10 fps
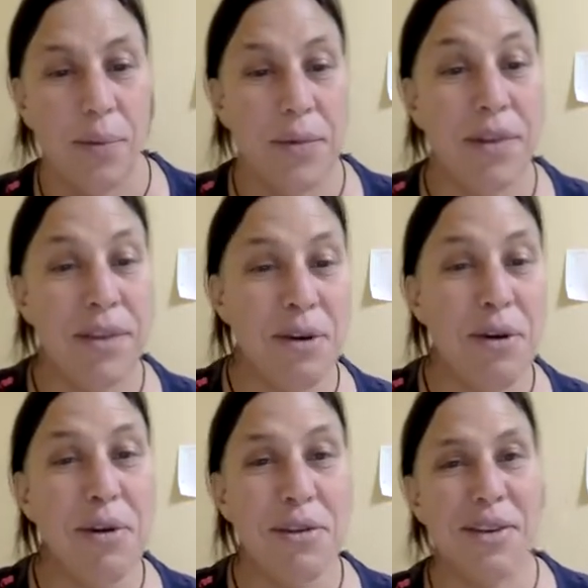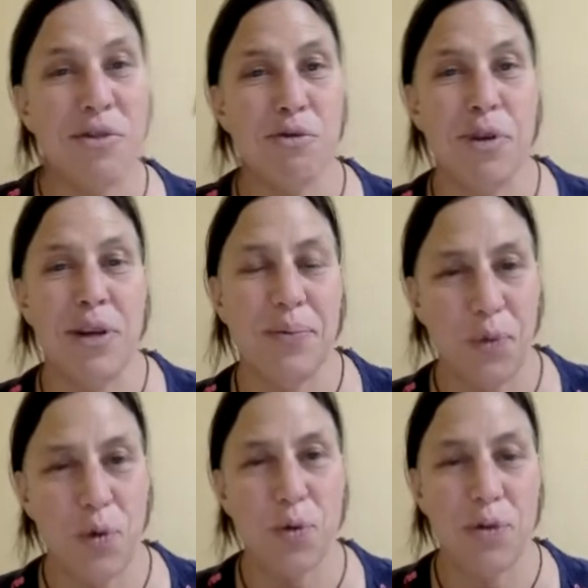Serious injury
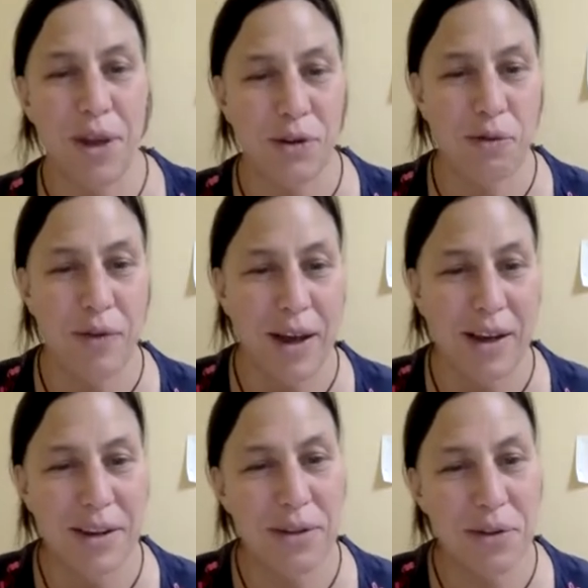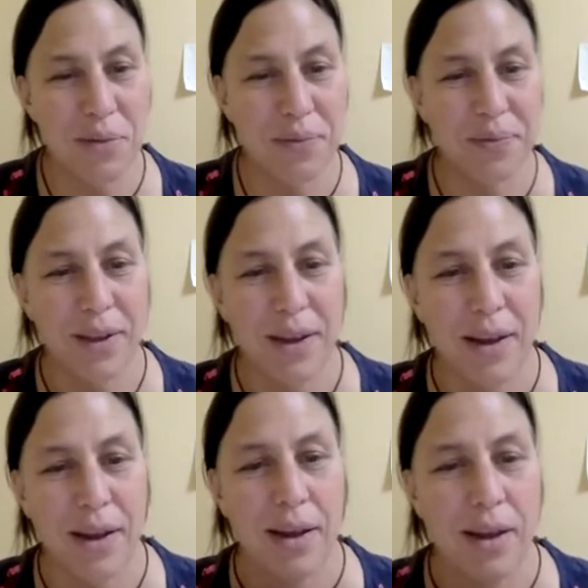or sexual violence.
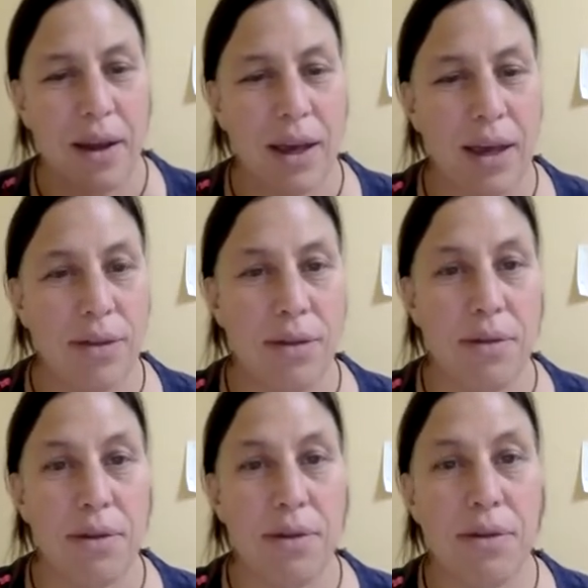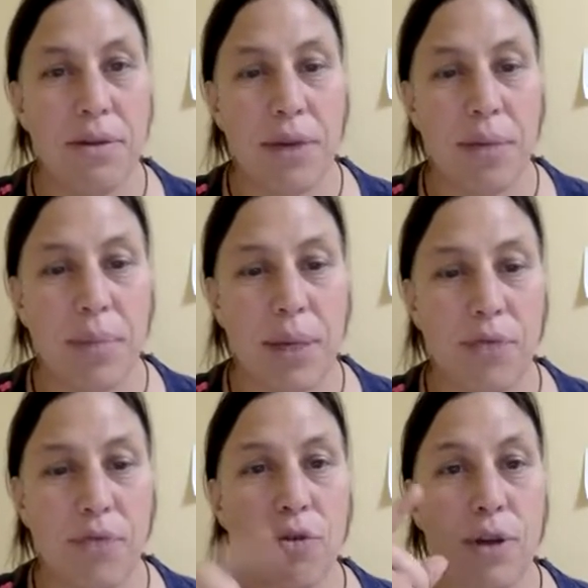Okay, so this can be
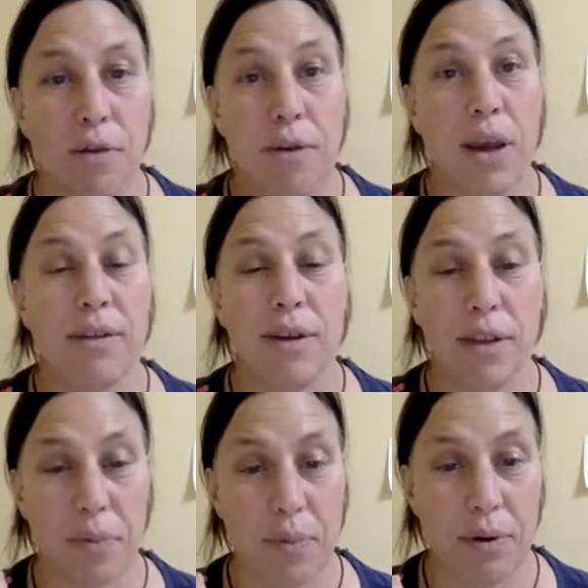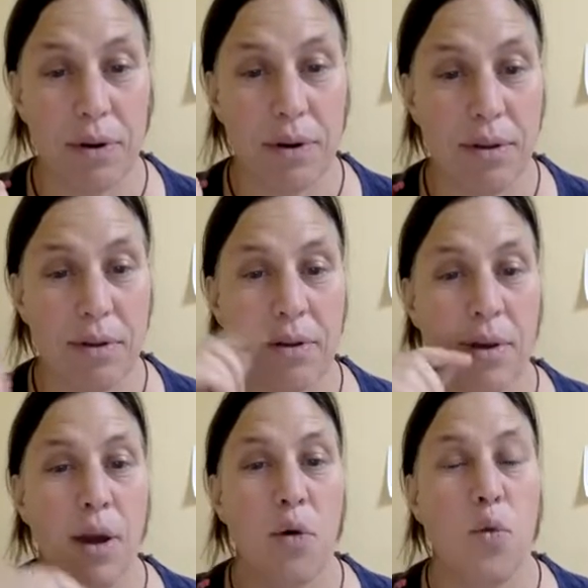through direct experience,
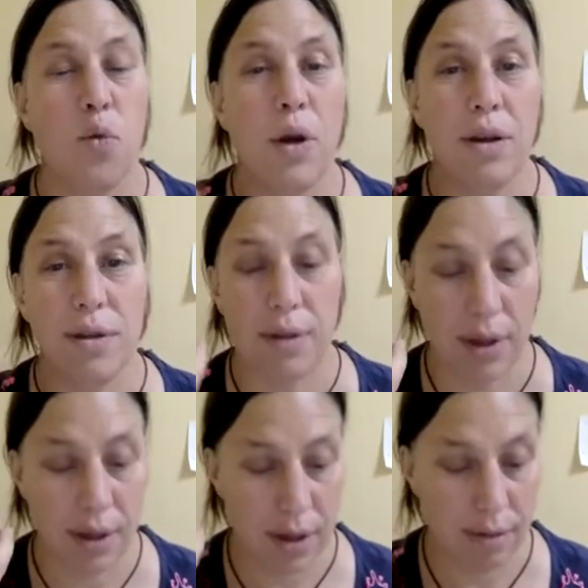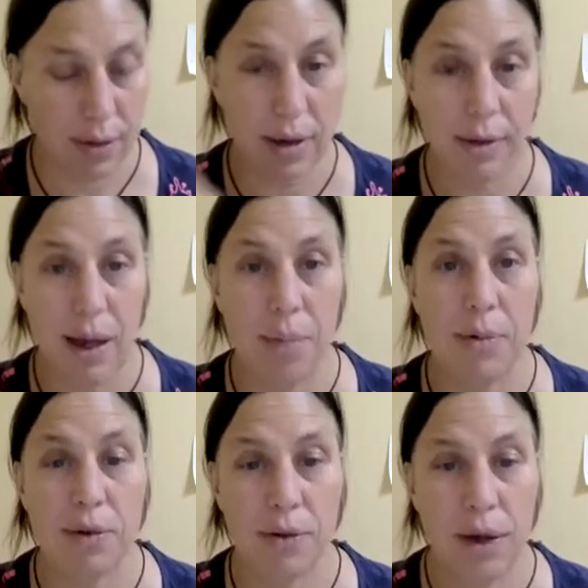witnessing the event
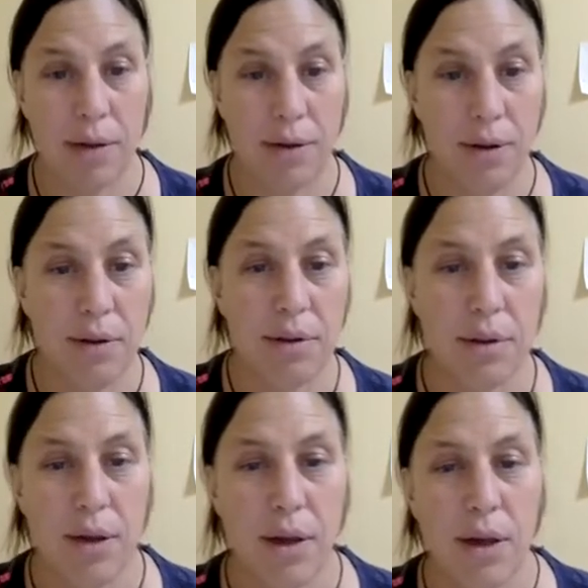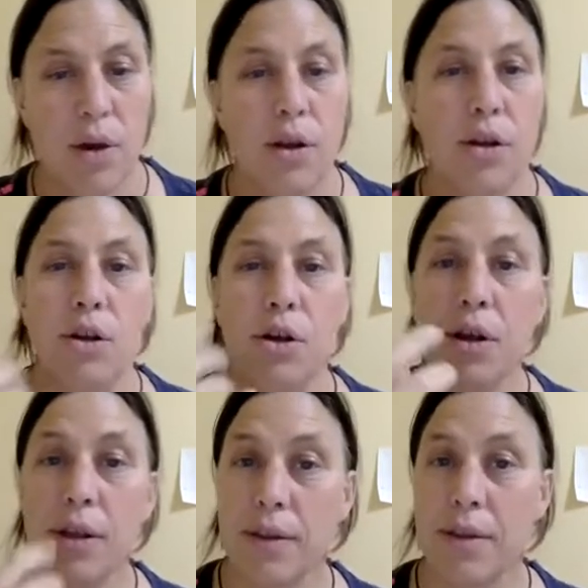happening to others,
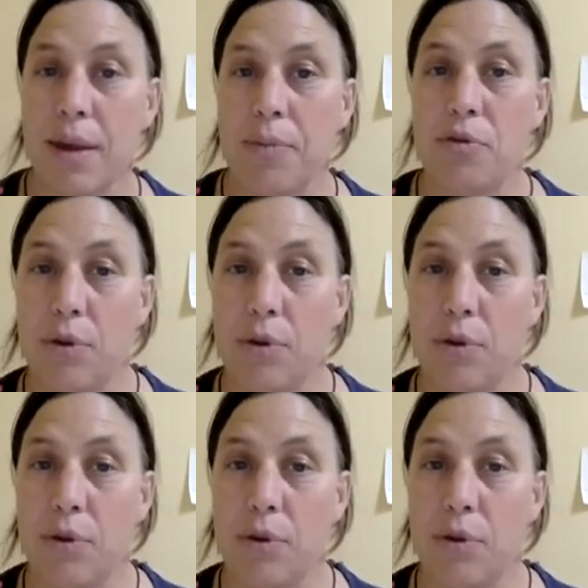learning that it's happened to